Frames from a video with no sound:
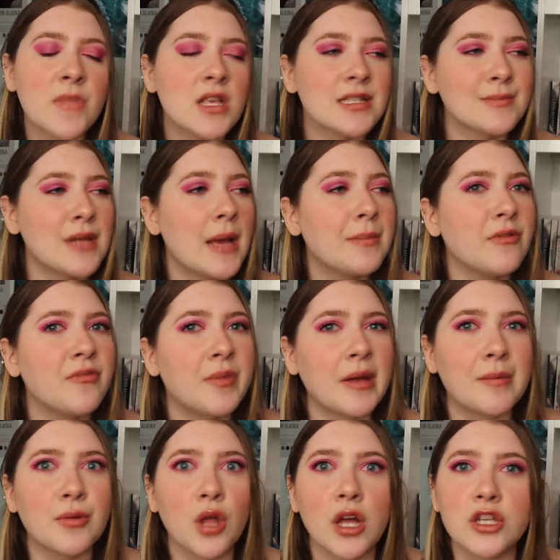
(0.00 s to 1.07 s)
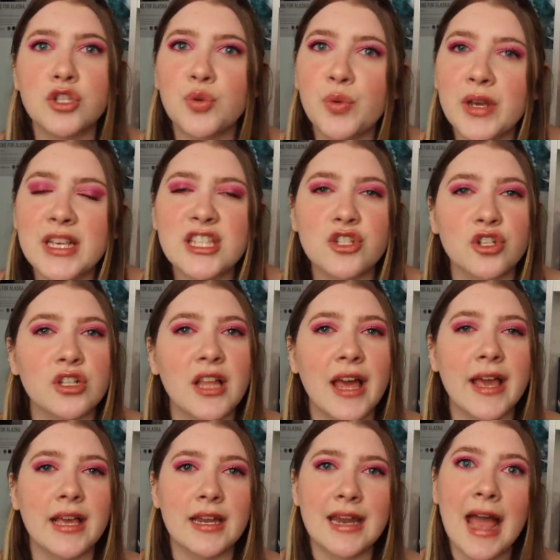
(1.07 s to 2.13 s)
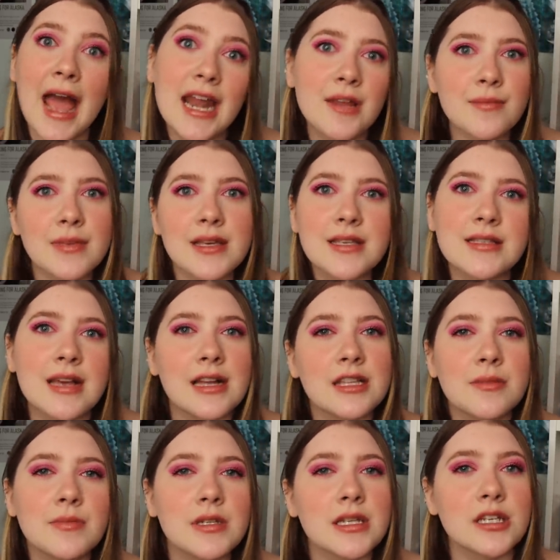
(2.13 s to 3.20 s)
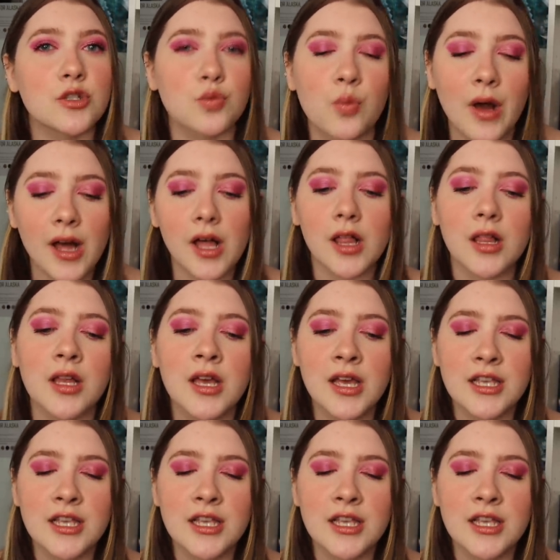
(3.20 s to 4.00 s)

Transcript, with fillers: some type of big plot twist or like an enemies element as well.